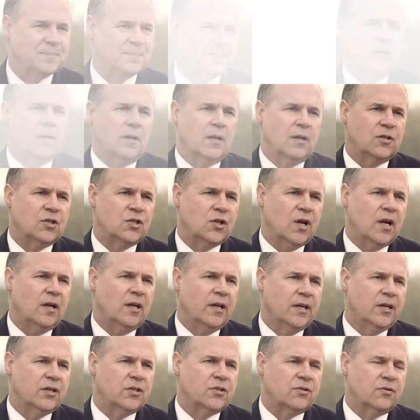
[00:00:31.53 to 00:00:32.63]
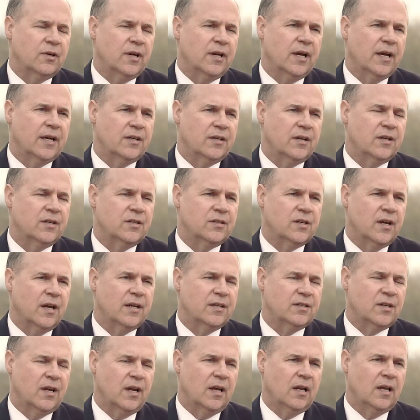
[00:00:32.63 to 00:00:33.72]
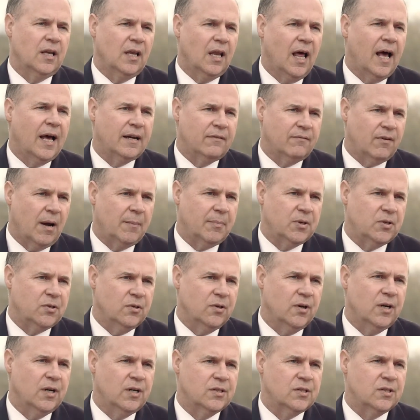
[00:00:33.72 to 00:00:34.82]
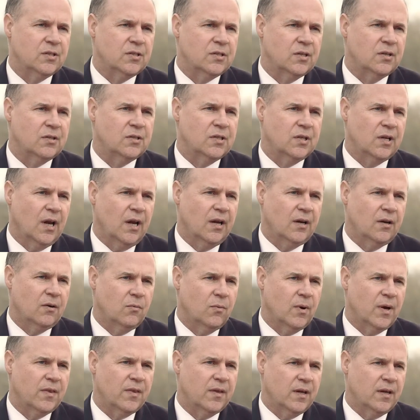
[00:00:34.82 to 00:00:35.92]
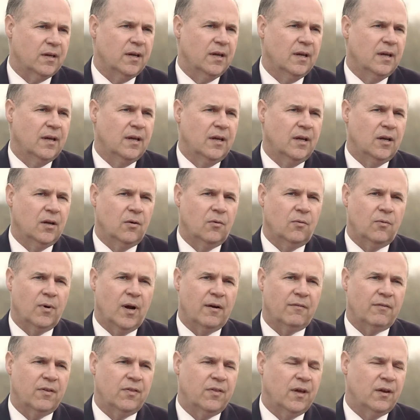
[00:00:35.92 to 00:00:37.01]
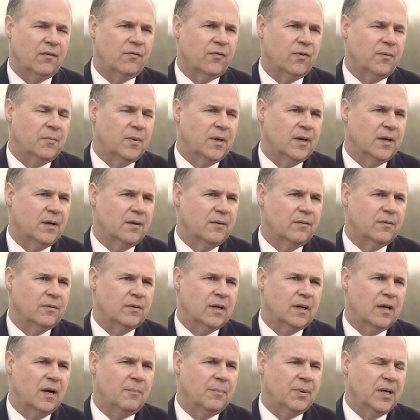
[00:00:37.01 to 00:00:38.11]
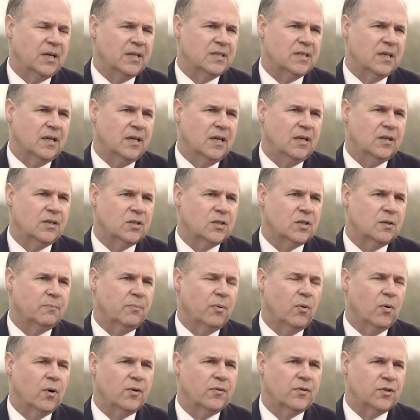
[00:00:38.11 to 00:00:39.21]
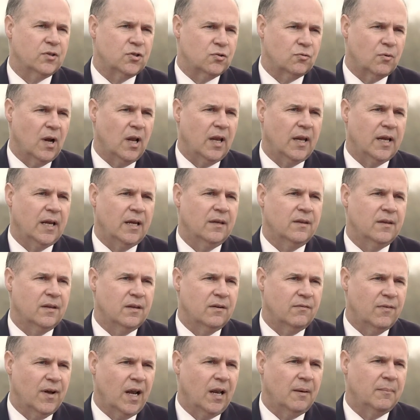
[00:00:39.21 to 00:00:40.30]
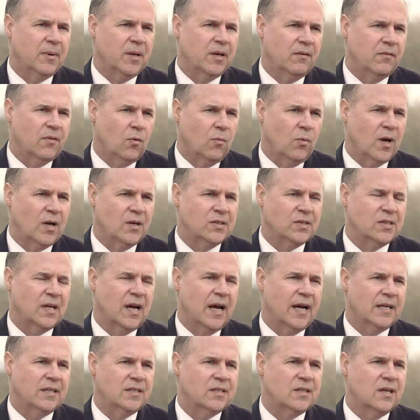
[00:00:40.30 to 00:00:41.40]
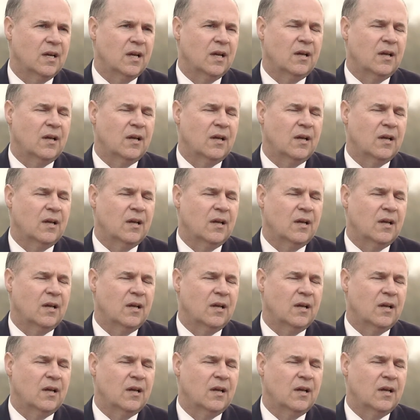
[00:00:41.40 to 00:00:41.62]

The shale industry has a lot of opportunities associated with it. You know, everything from the companies that need to support the drilling, the development of the well sites,